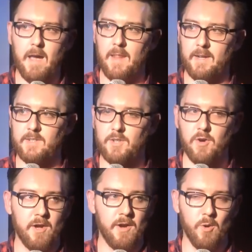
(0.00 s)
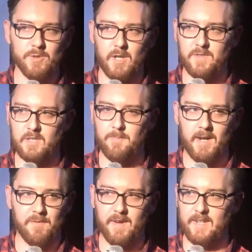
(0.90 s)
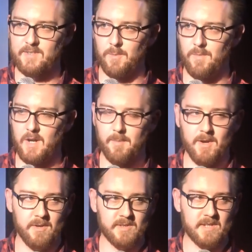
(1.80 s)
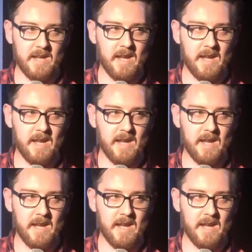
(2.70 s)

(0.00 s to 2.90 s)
think that's cutting her nose off despite her face somewhat, to be honest.